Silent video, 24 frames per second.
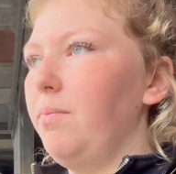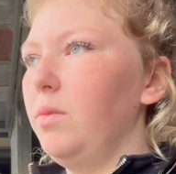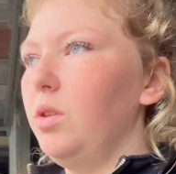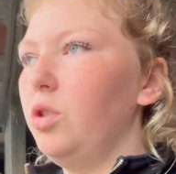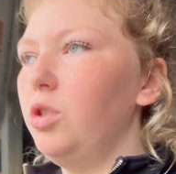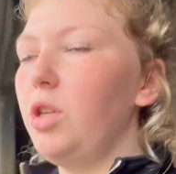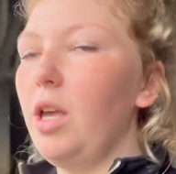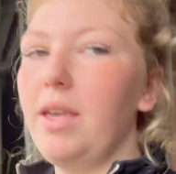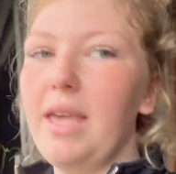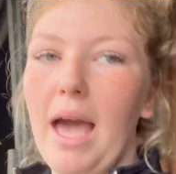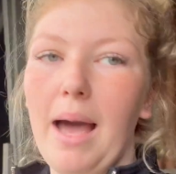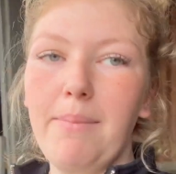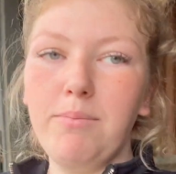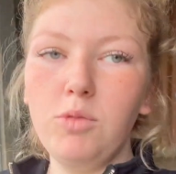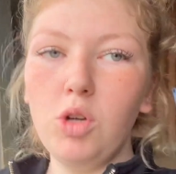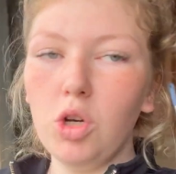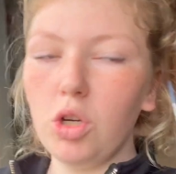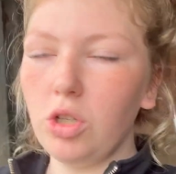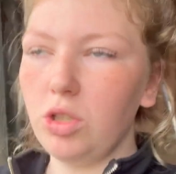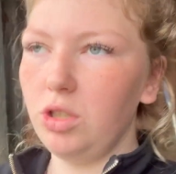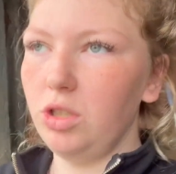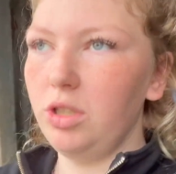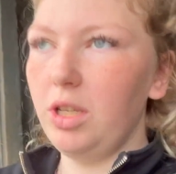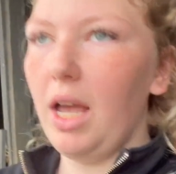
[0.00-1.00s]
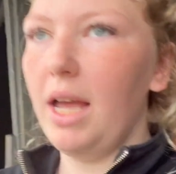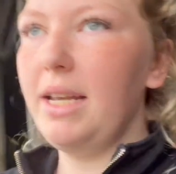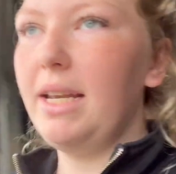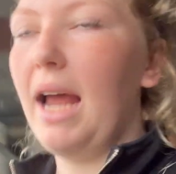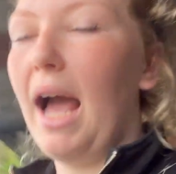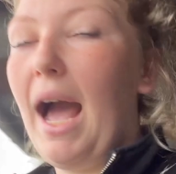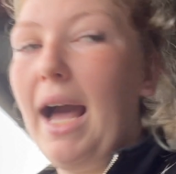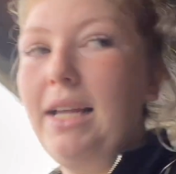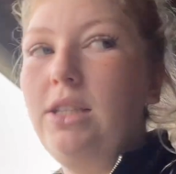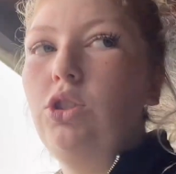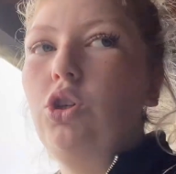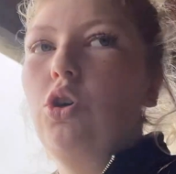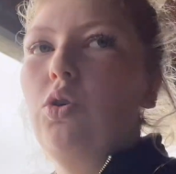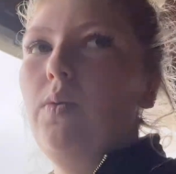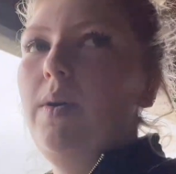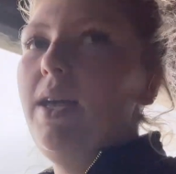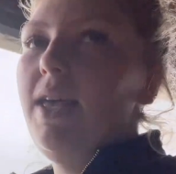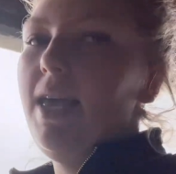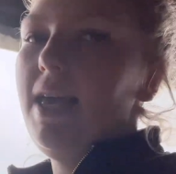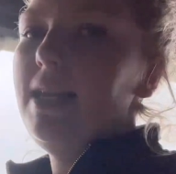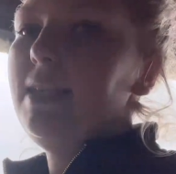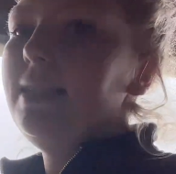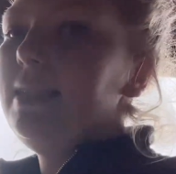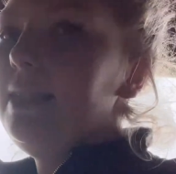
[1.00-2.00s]
So yeah, I'm not concerned at all.
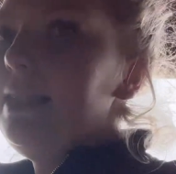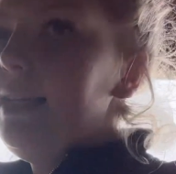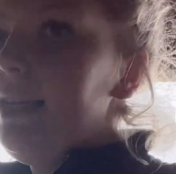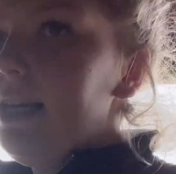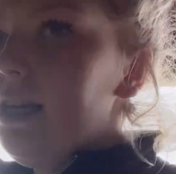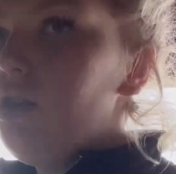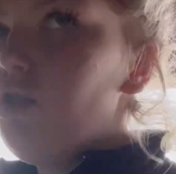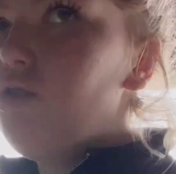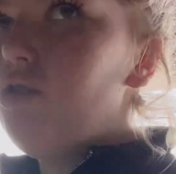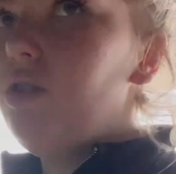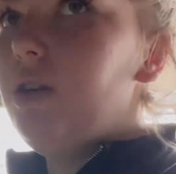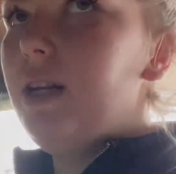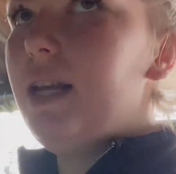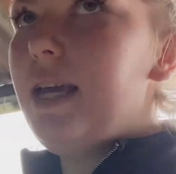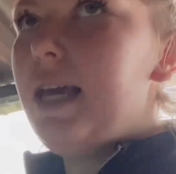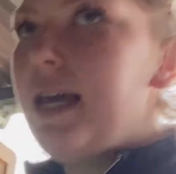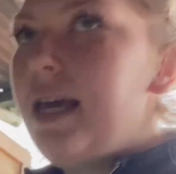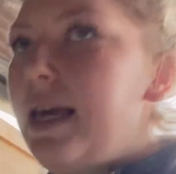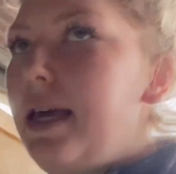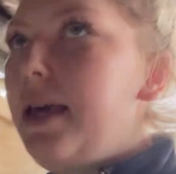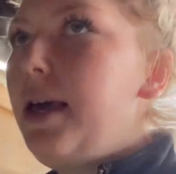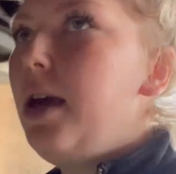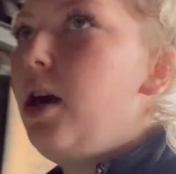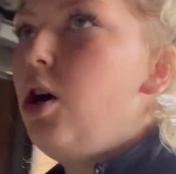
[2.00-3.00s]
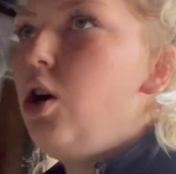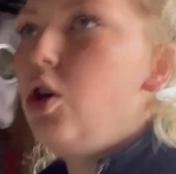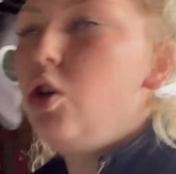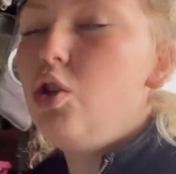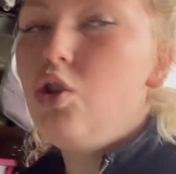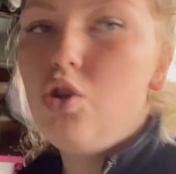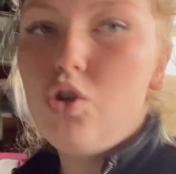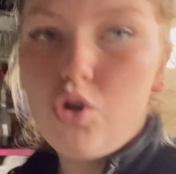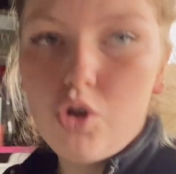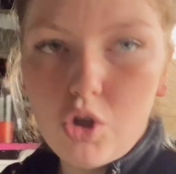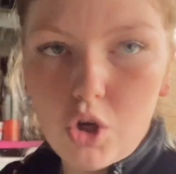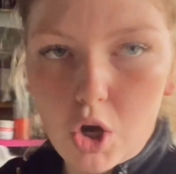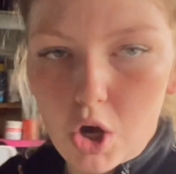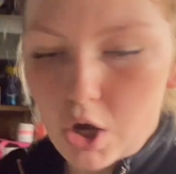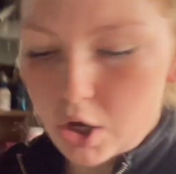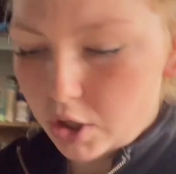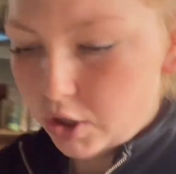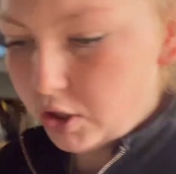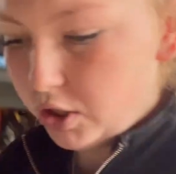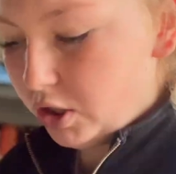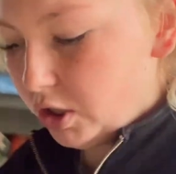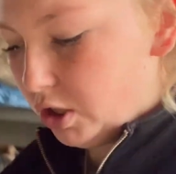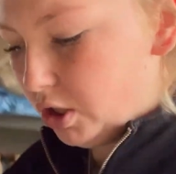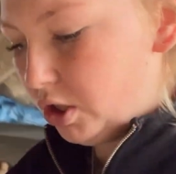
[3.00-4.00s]
It is literally
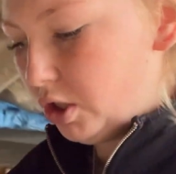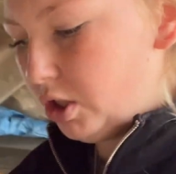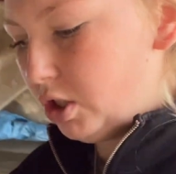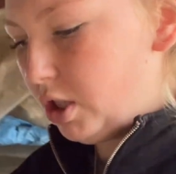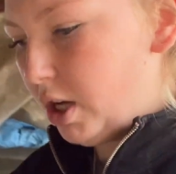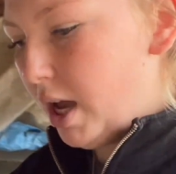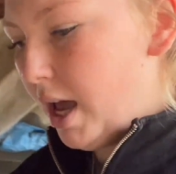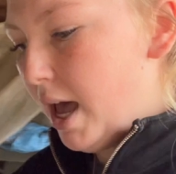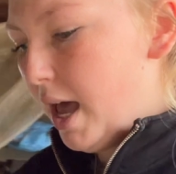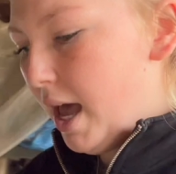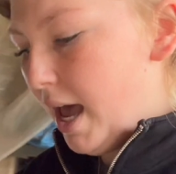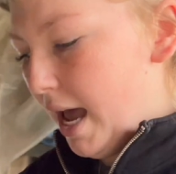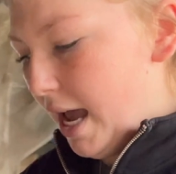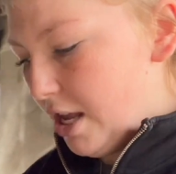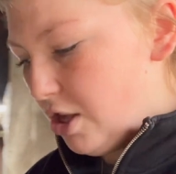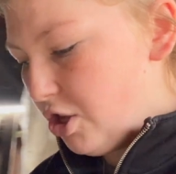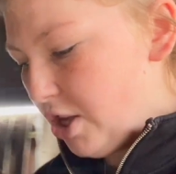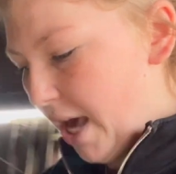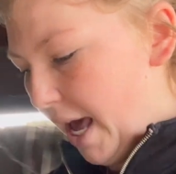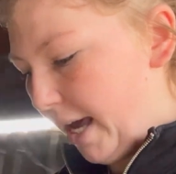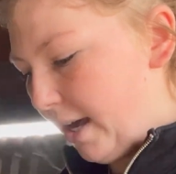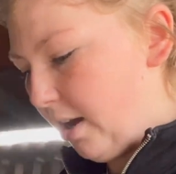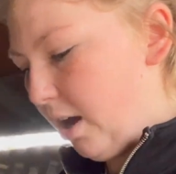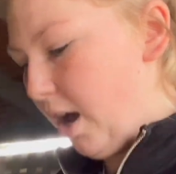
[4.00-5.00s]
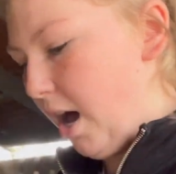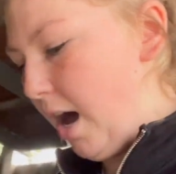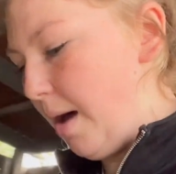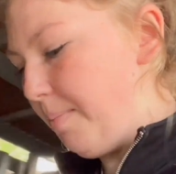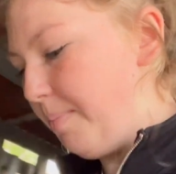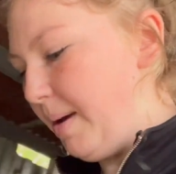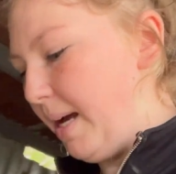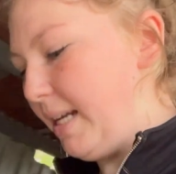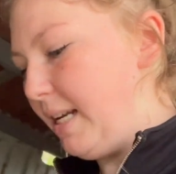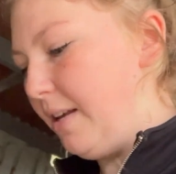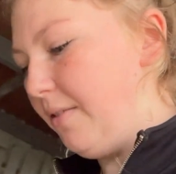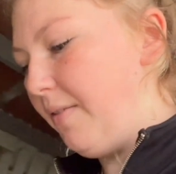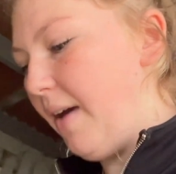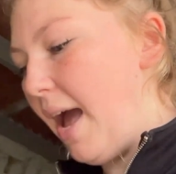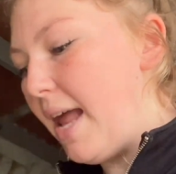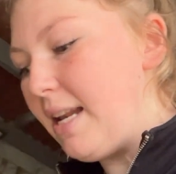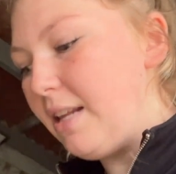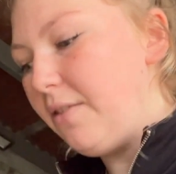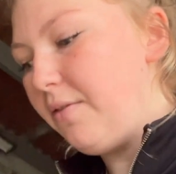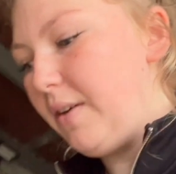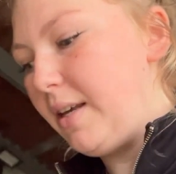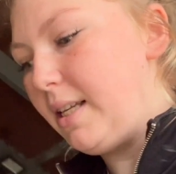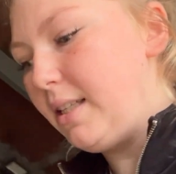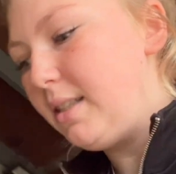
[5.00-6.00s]
just a checkup, and if
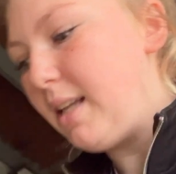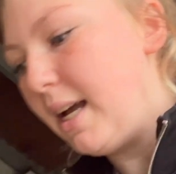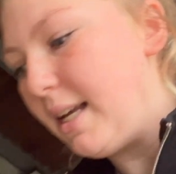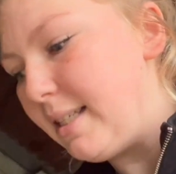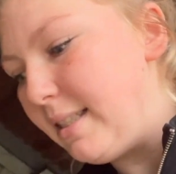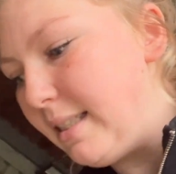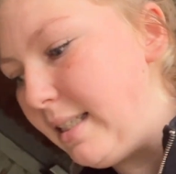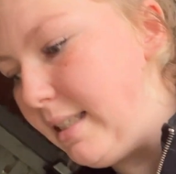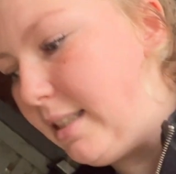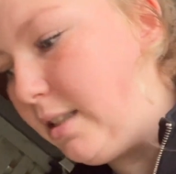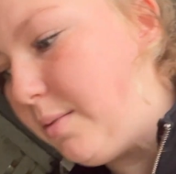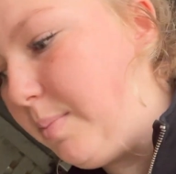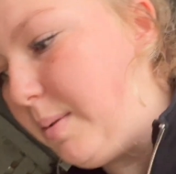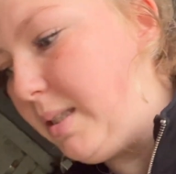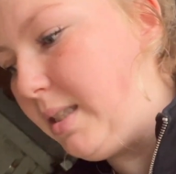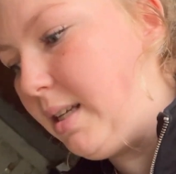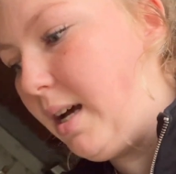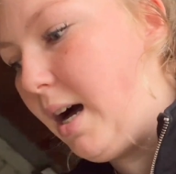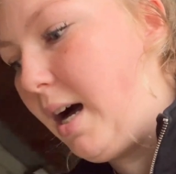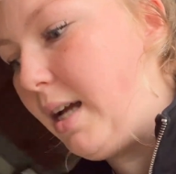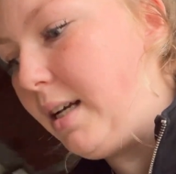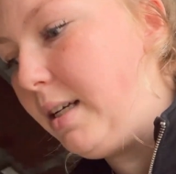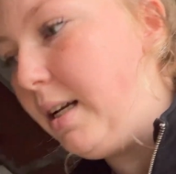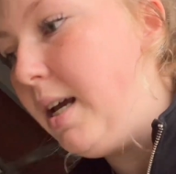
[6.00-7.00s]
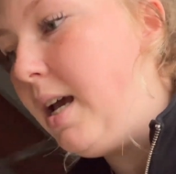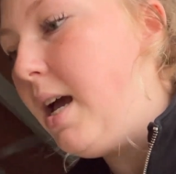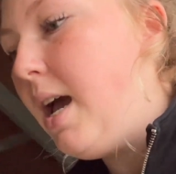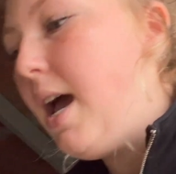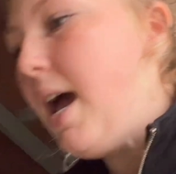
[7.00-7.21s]
anything does need to be done,